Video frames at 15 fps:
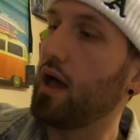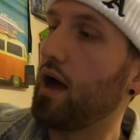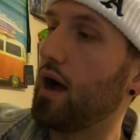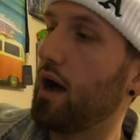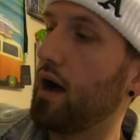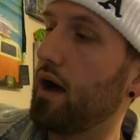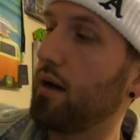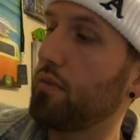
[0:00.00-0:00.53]

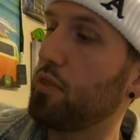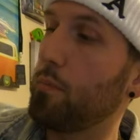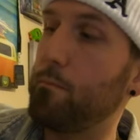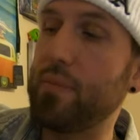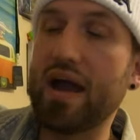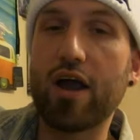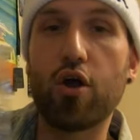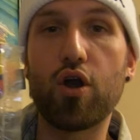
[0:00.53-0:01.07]
uh, the
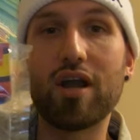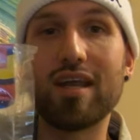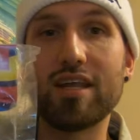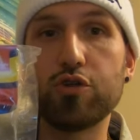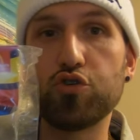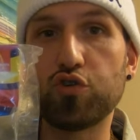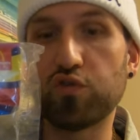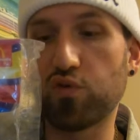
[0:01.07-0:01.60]
Bear
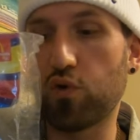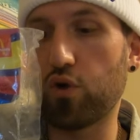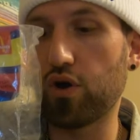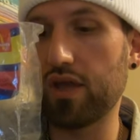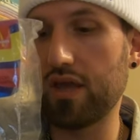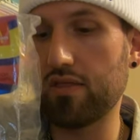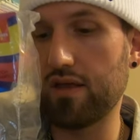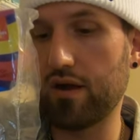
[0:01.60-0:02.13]
Ninja
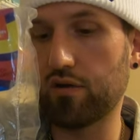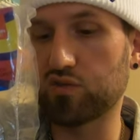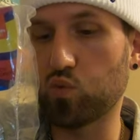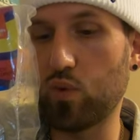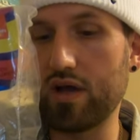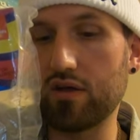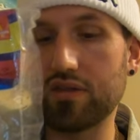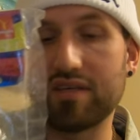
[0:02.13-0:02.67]
Zord in there as
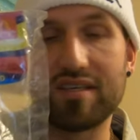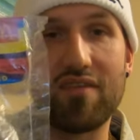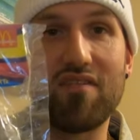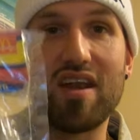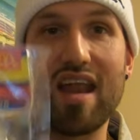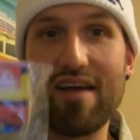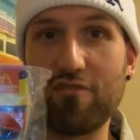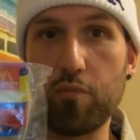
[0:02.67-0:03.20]
well. These have
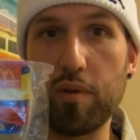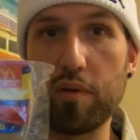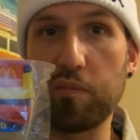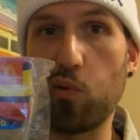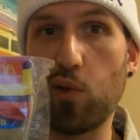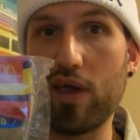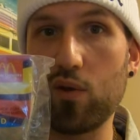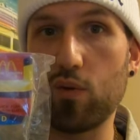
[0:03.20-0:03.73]
never been
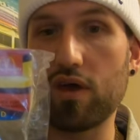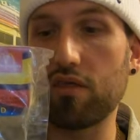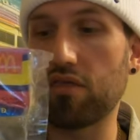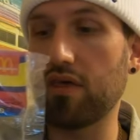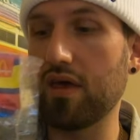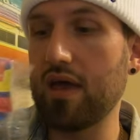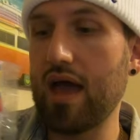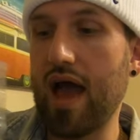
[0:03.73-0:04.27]
played
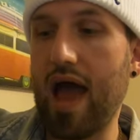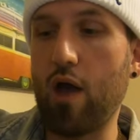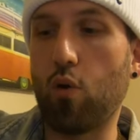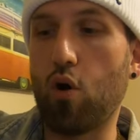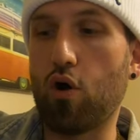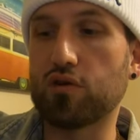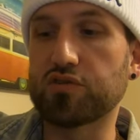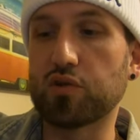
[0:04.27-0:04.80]
with. I
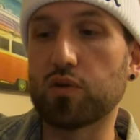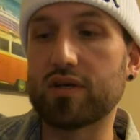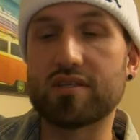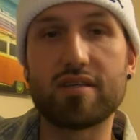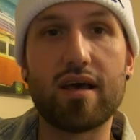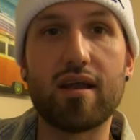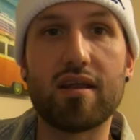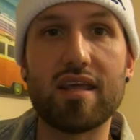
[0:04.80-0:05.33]
will also
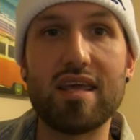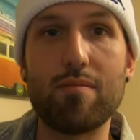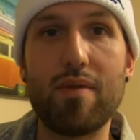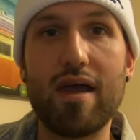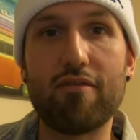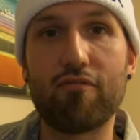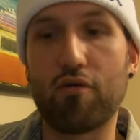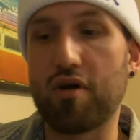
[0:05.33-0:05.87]
list that on
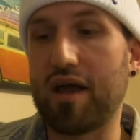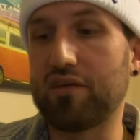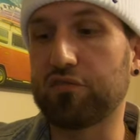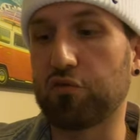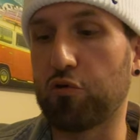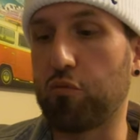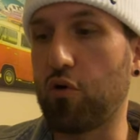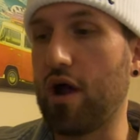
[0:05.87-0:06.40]
eBay for a nice
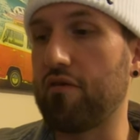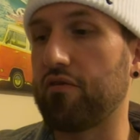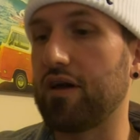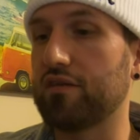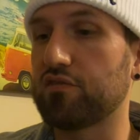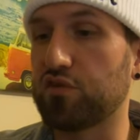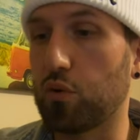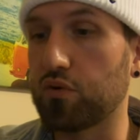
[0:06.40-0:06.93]
little profit.
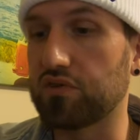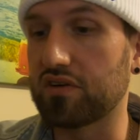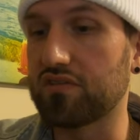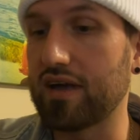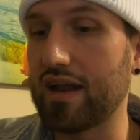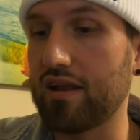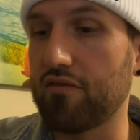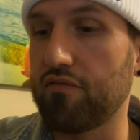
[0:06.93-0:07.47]
So I was
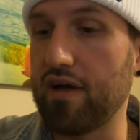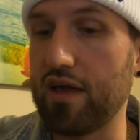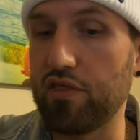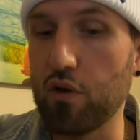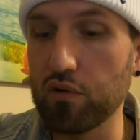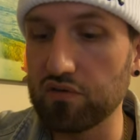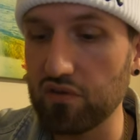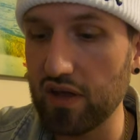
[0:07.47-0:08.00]
excited to find
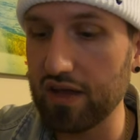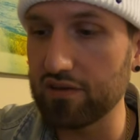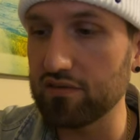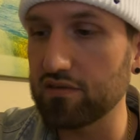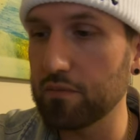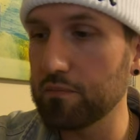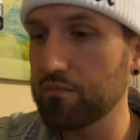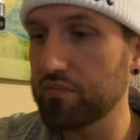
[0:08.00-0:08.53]
those things.